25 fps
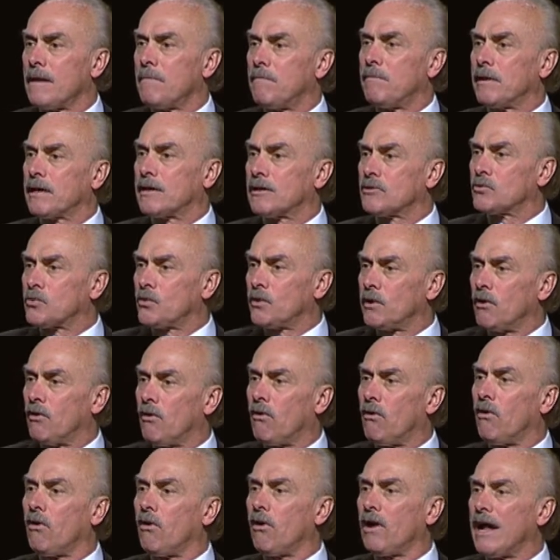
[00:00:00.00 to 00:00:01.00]
because we
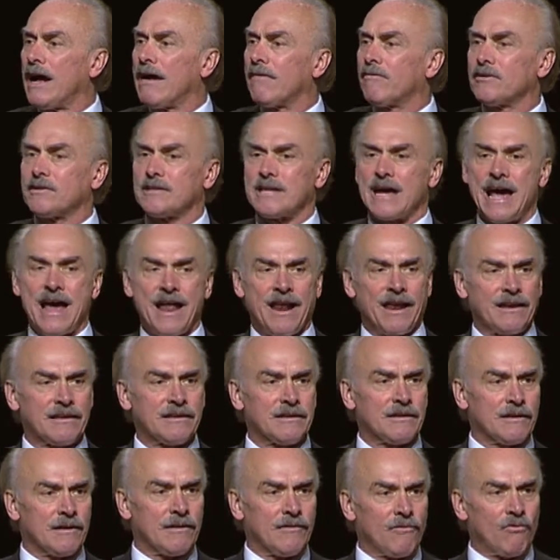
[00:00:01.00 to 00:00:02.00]
all have a
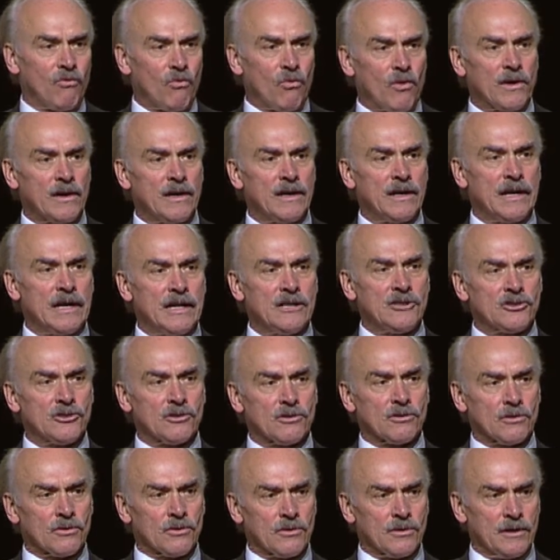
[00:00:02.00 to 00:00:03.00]
talent of one
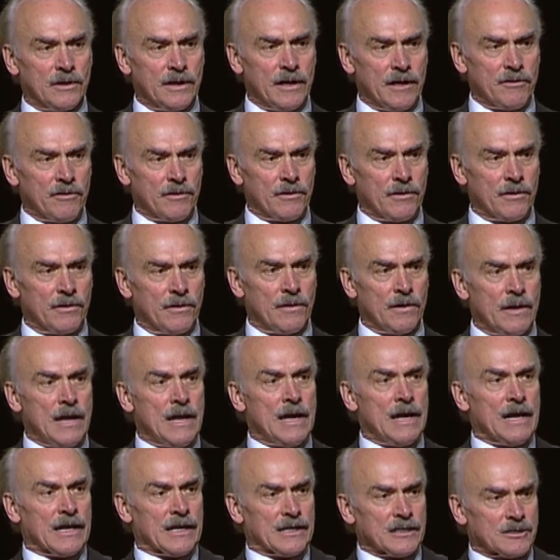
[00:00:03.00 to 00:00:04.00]
nature or another.
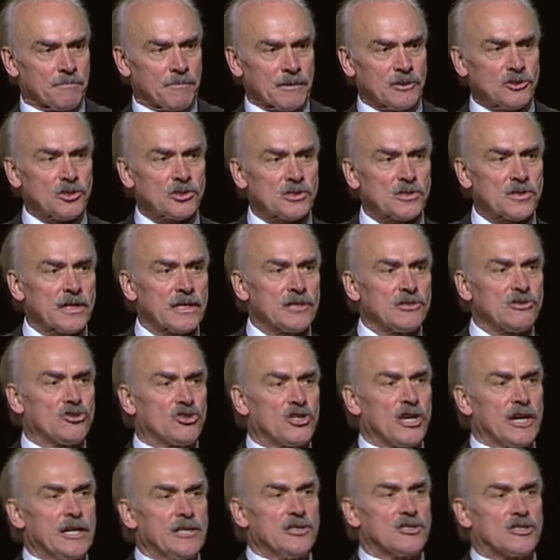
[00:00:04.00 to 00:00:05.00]
As much as things
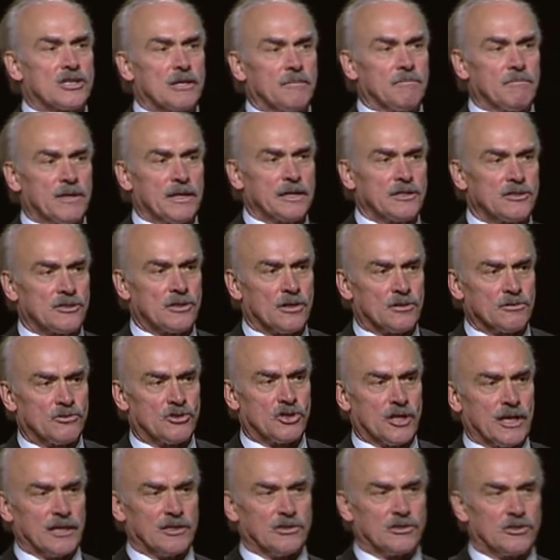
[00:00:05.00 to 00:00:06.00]
change, some things don't
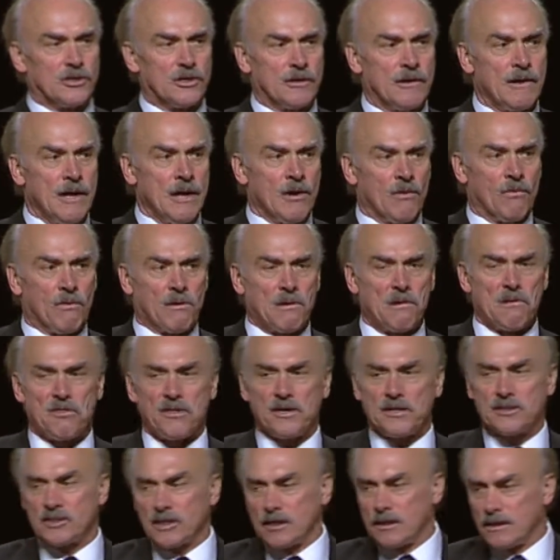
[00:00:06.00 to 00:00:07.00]
change. One of the
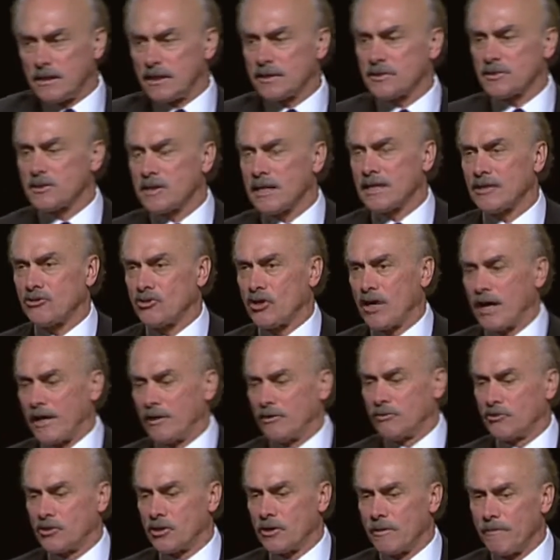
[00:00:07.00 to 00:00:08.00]
things that does not
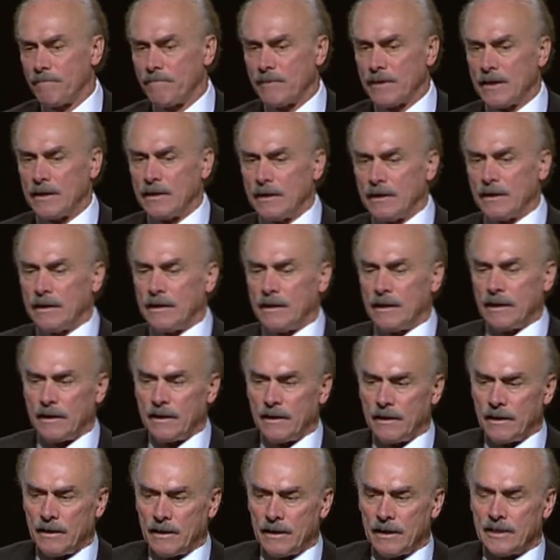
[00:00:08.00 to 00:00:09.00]
change
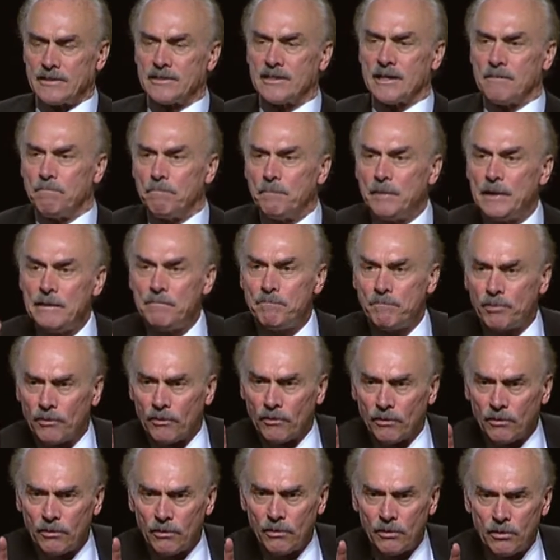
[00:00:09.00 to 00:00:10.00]
is that
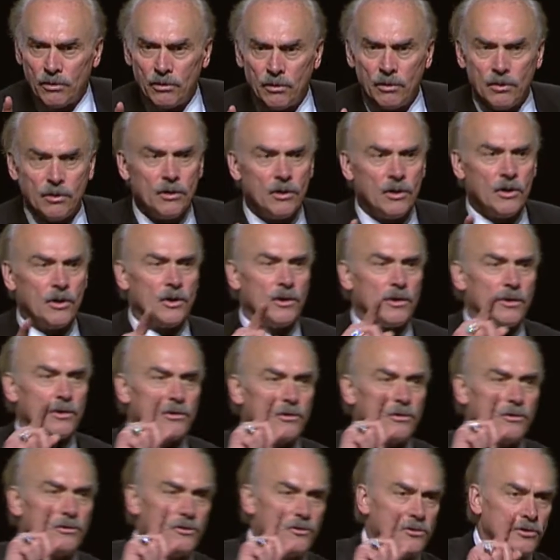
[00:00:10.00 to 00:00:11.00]
people
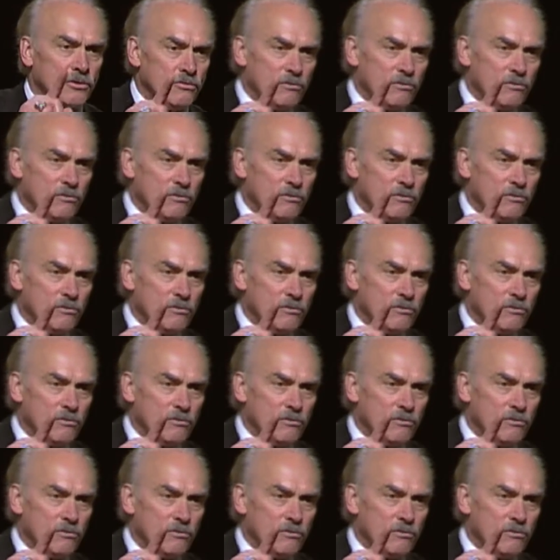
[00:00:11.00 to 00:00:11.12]
do